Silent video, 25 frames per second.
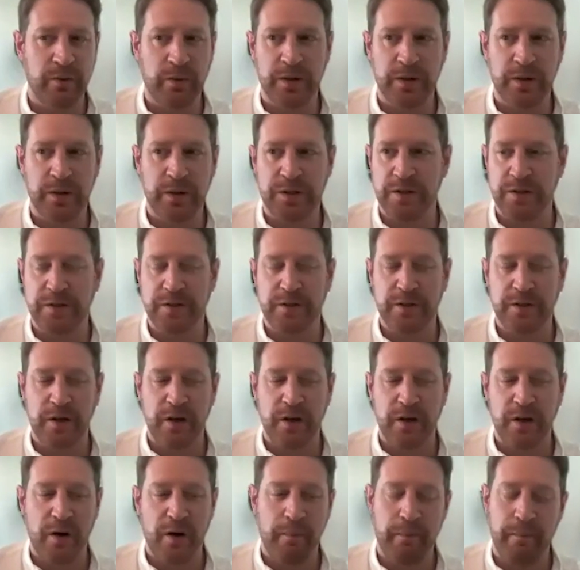which
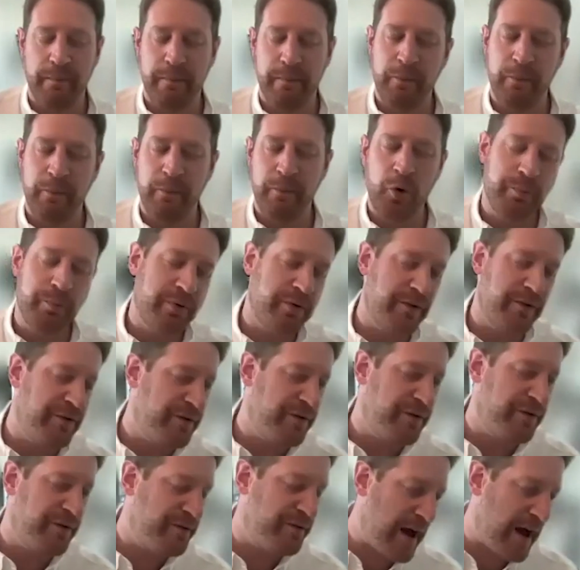is more
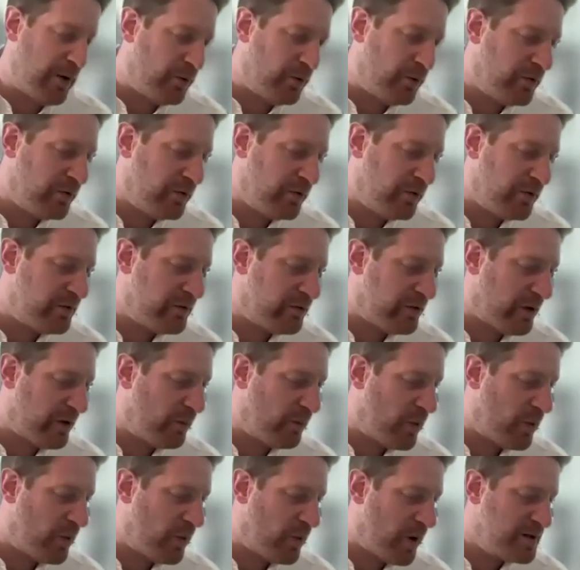profound in
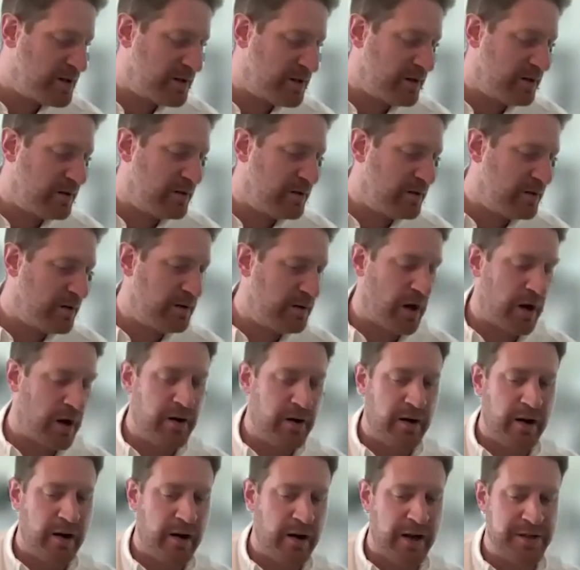some ways than
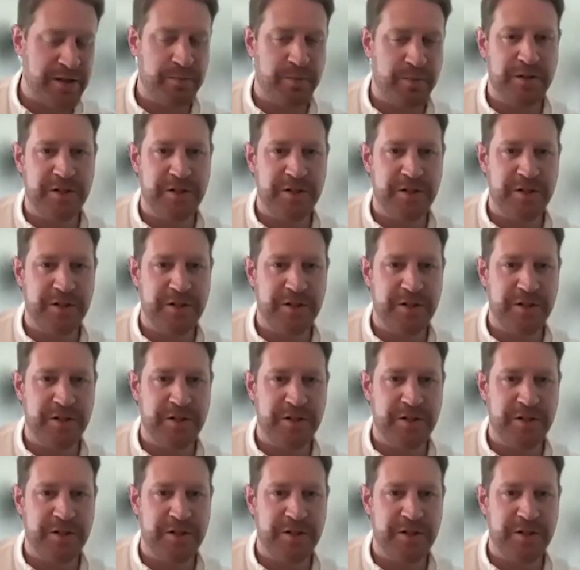and less